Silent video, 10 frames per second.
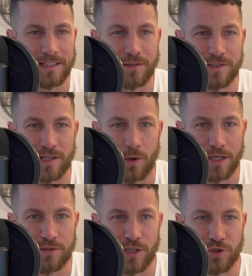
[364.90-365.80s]
years ago, I
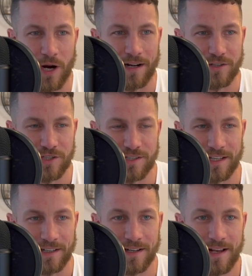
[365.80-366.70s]
used to try to just
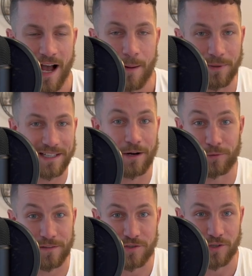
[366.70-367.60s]
think, I'm gonna get
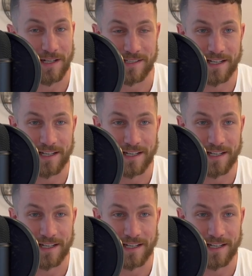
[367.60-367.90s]
rid of stress.